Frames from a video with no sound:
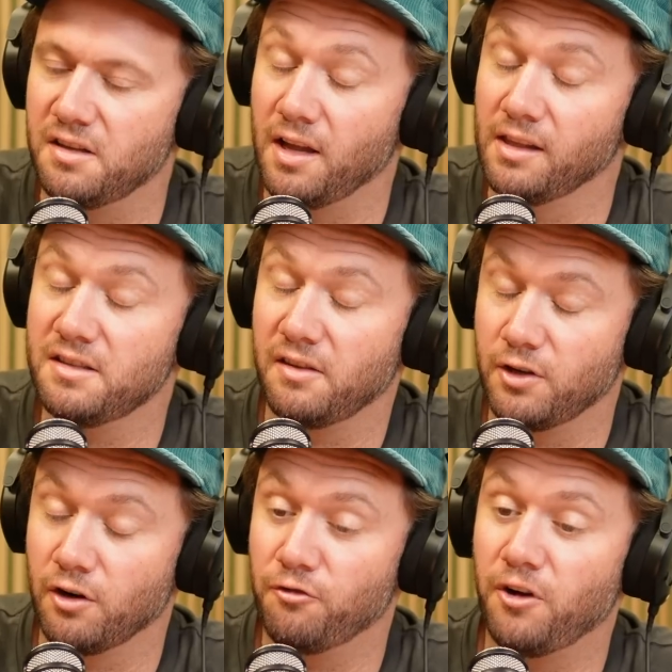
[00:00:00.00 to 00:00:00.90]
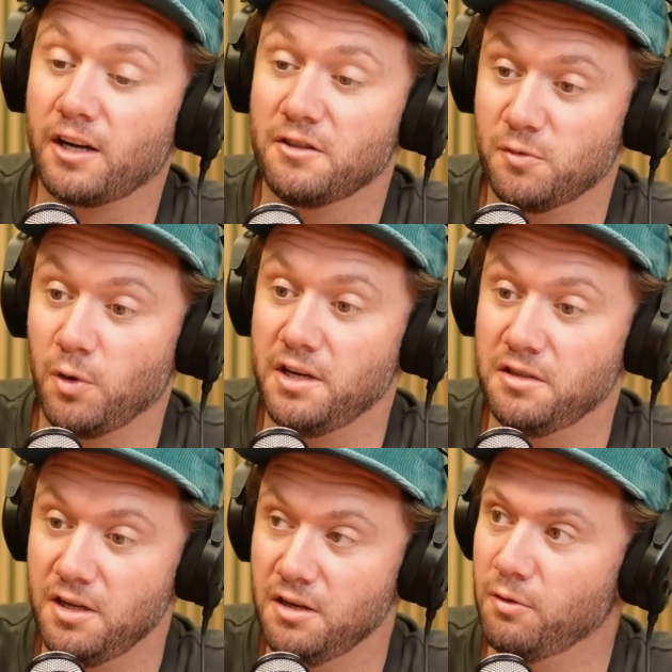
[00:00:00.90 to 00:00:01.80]
unless they've got a fucking
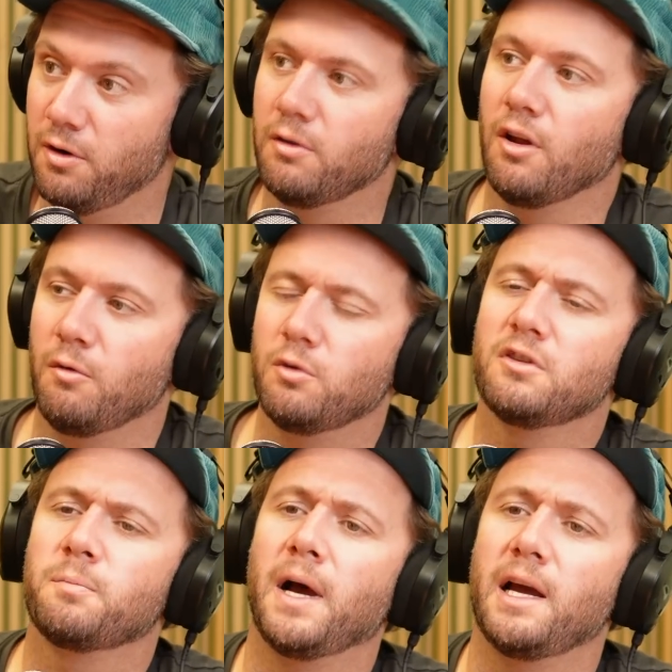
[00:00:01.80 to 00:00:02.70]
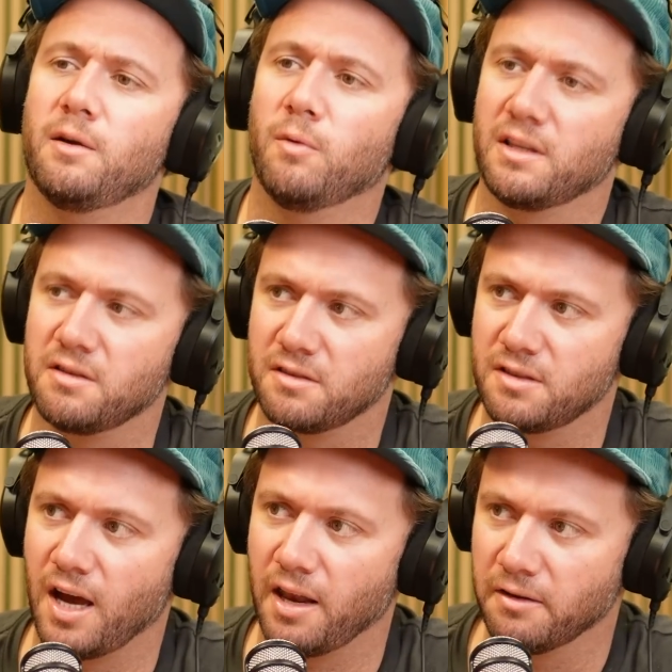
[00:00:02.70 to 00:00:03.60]
sweet deal where we're like, we'll just pay you once it's done.